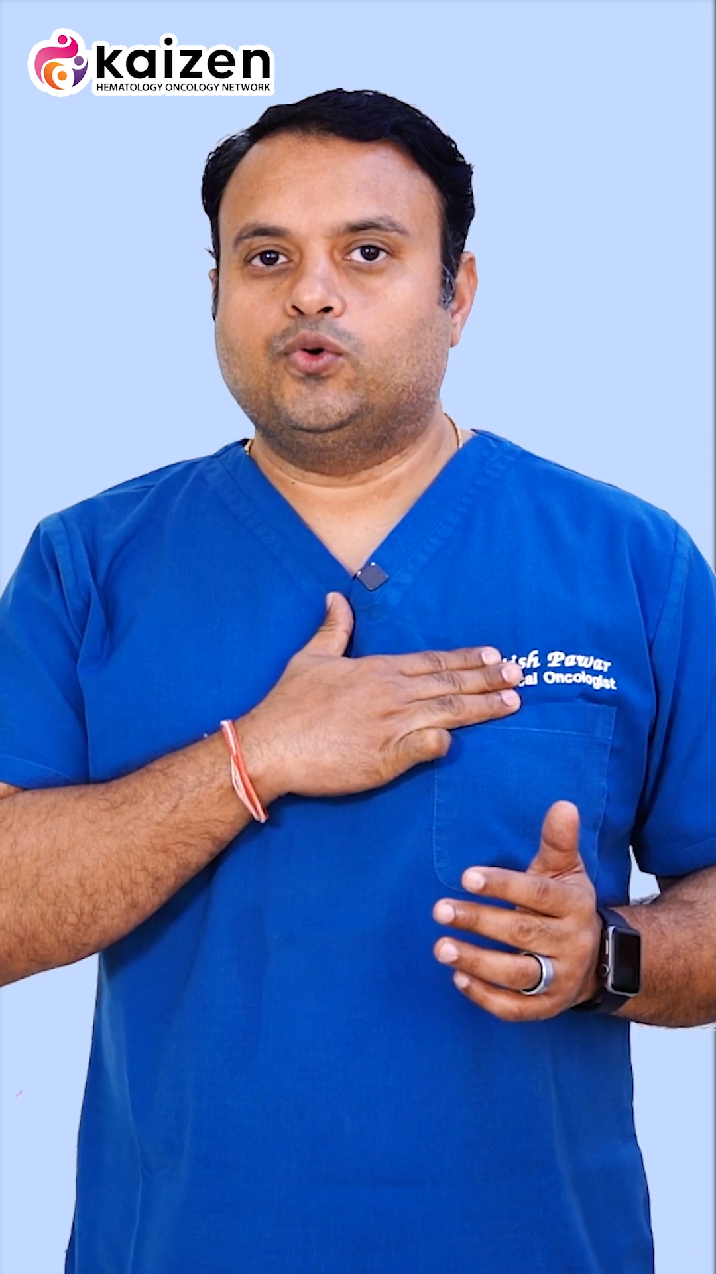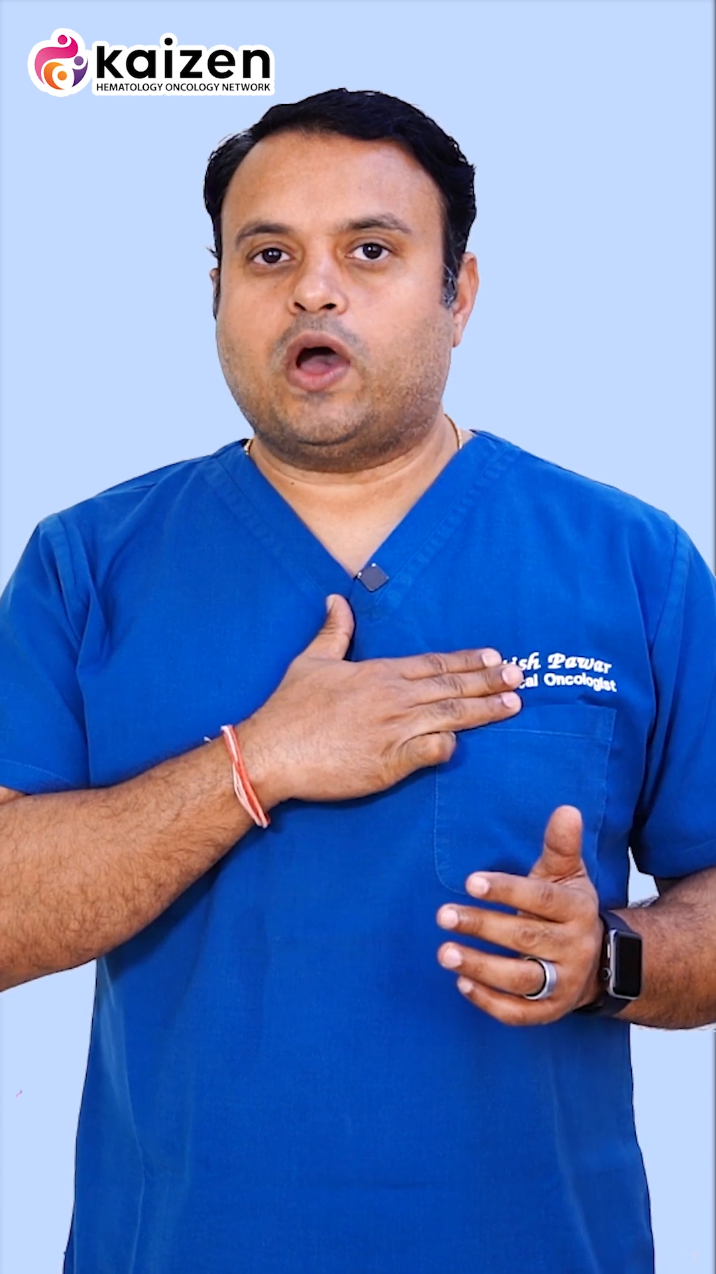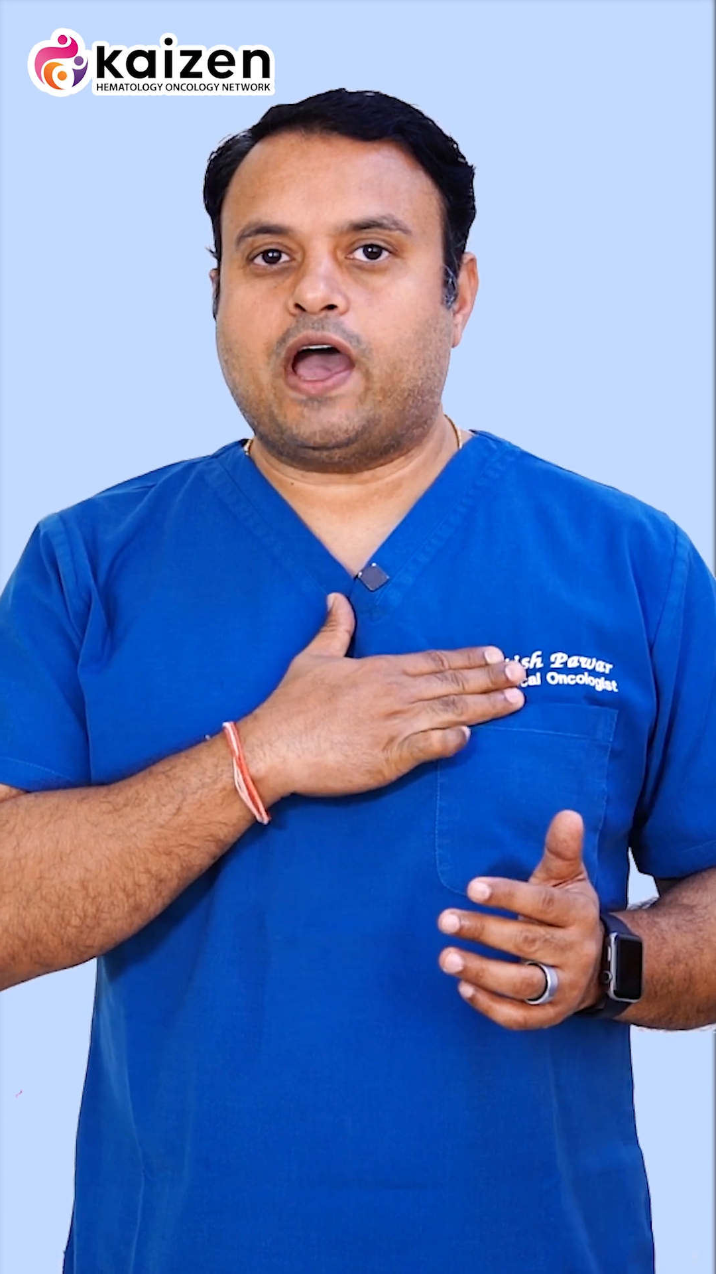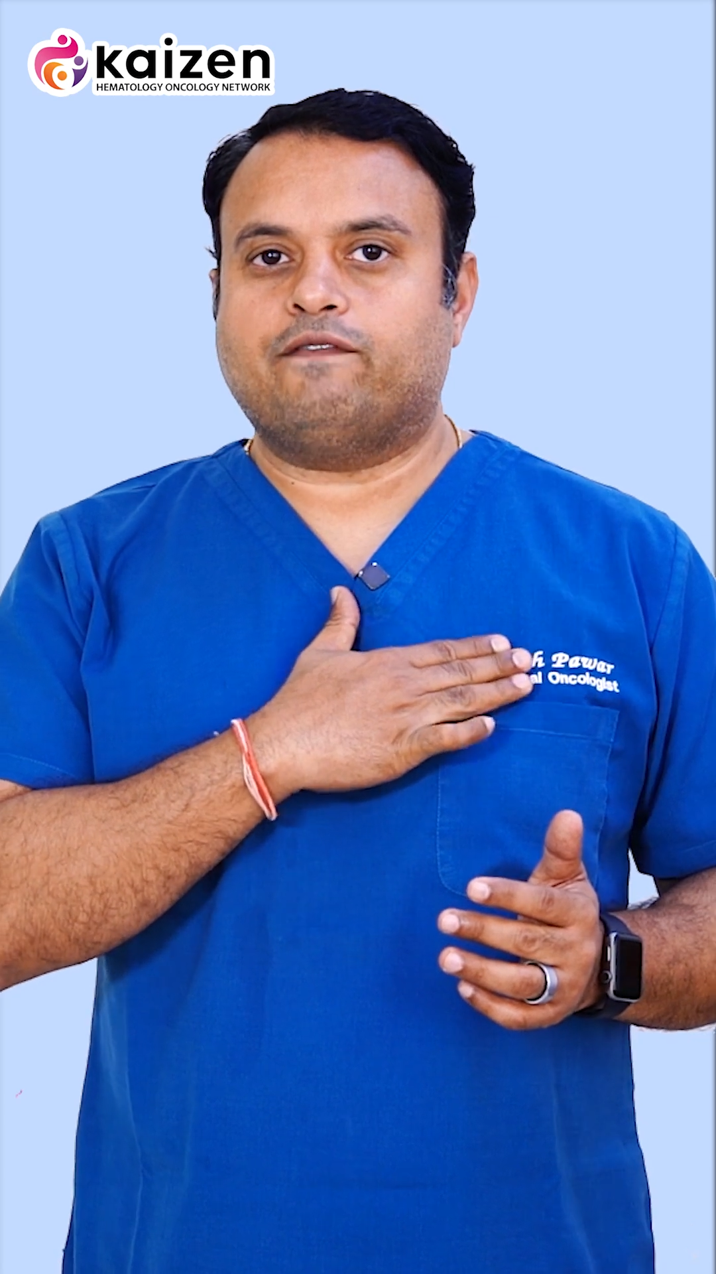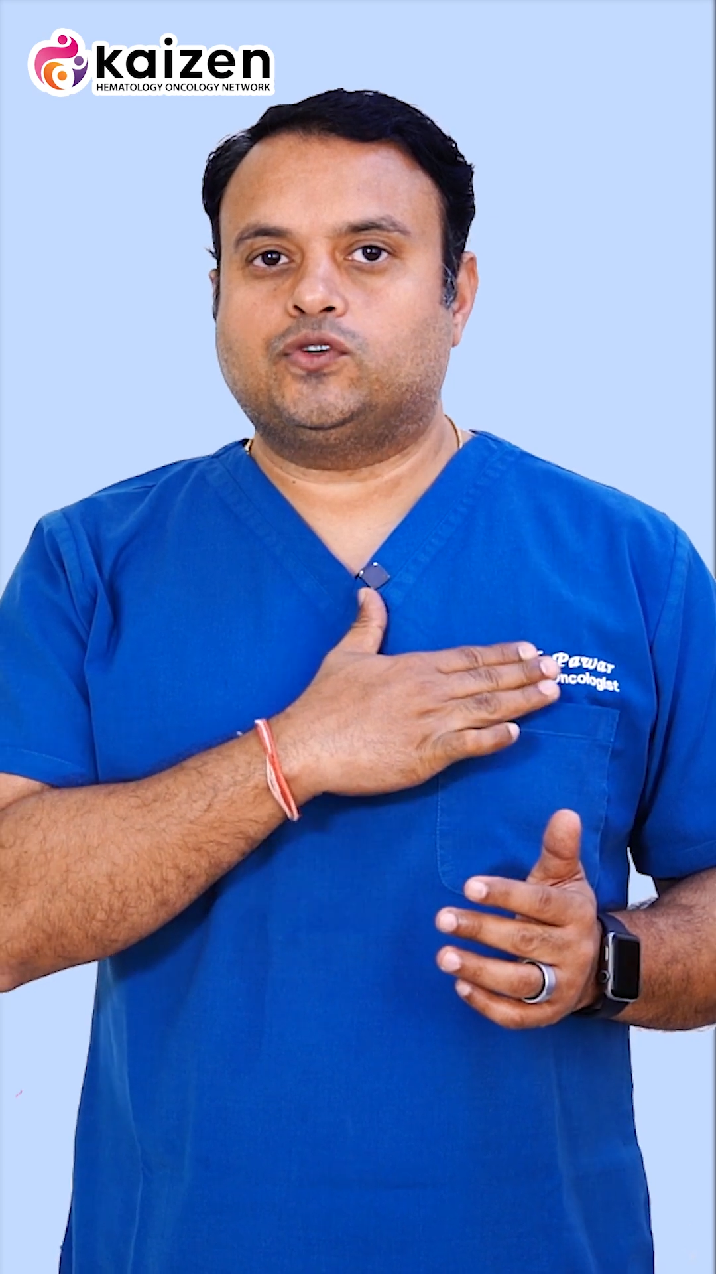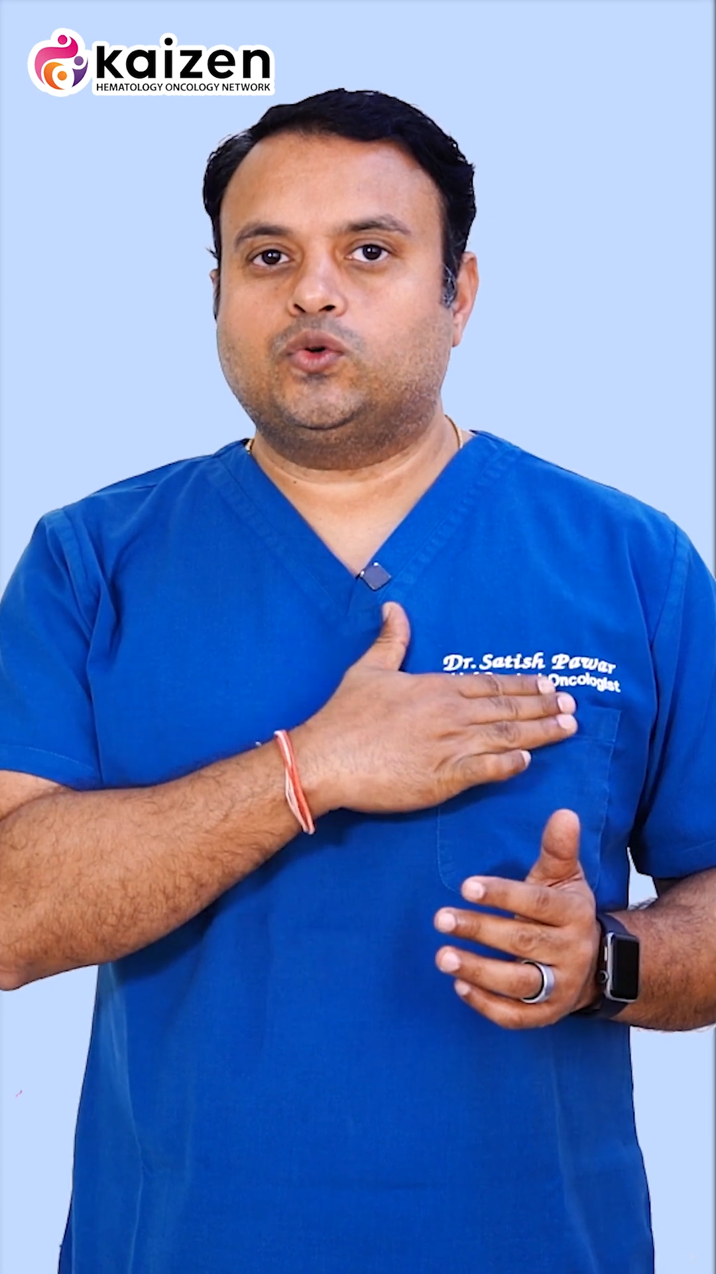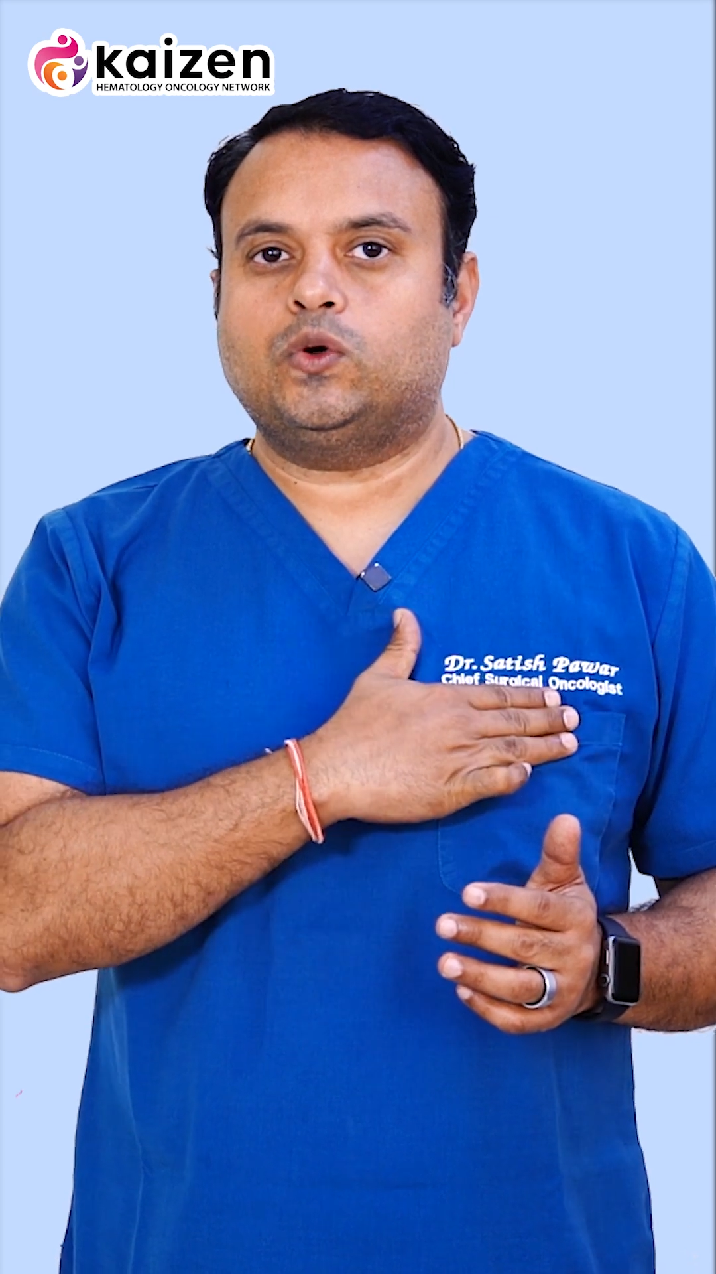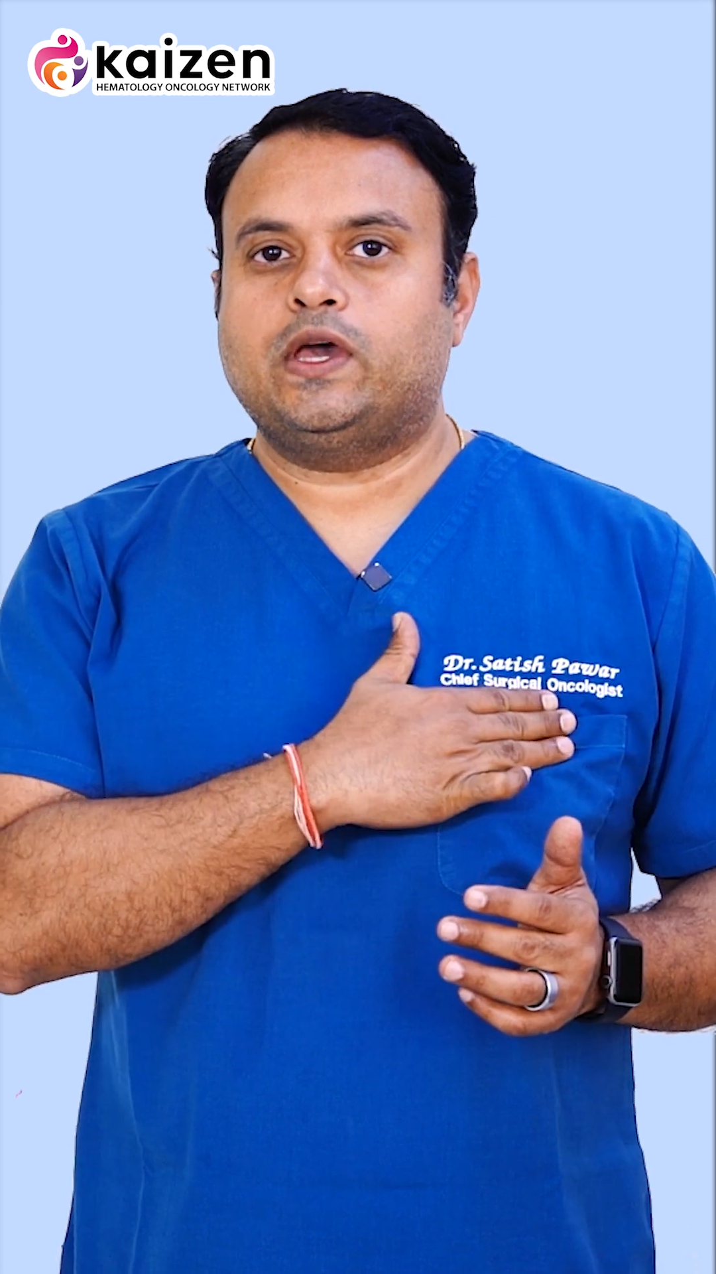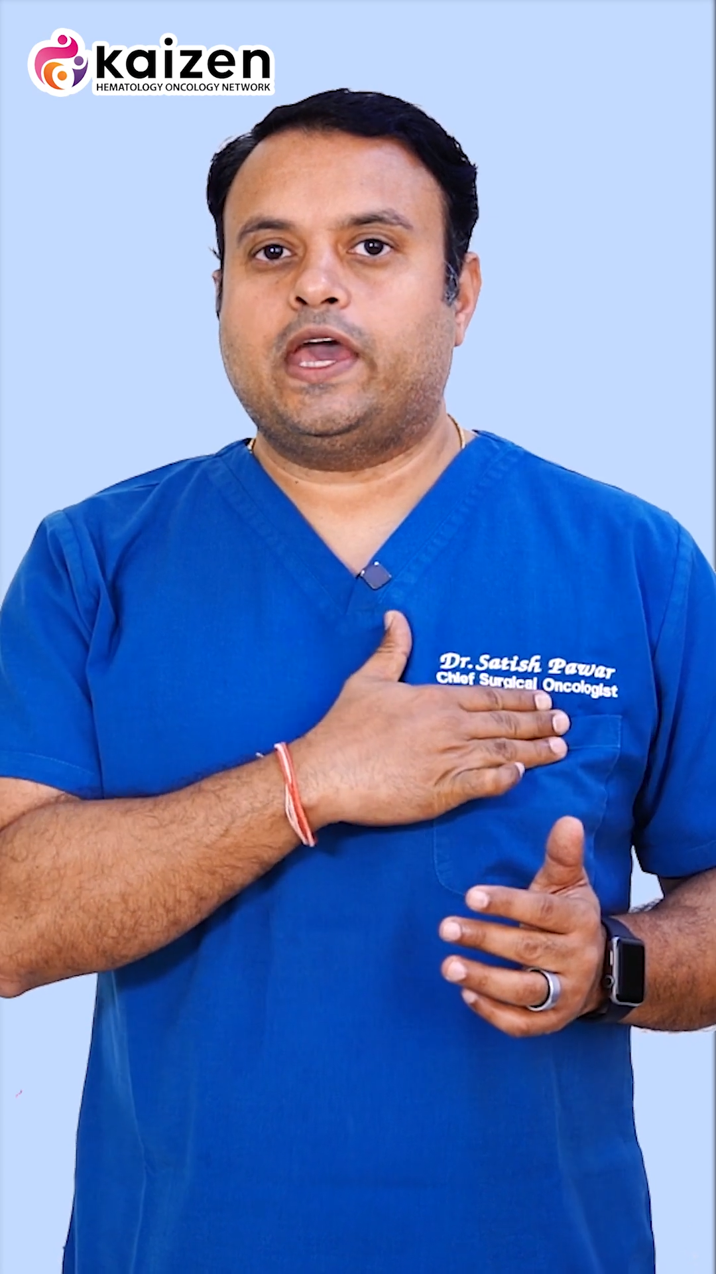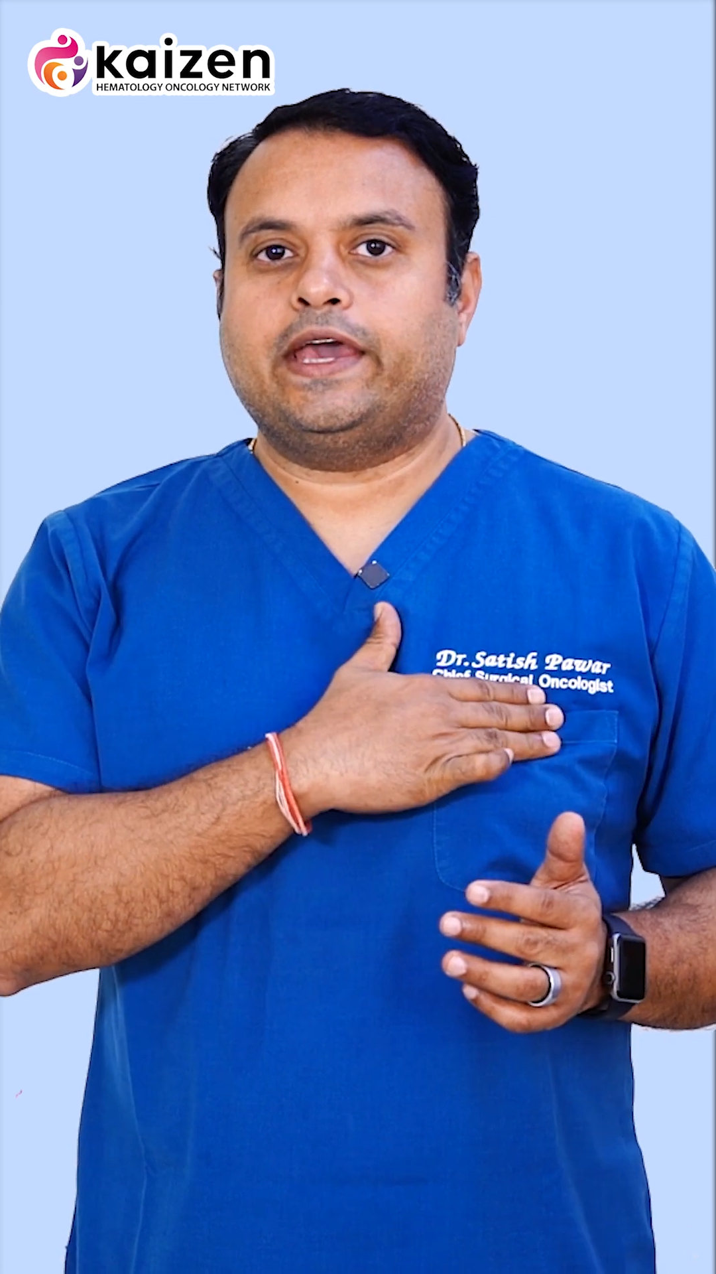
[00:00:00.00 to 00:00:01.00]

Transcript: you have to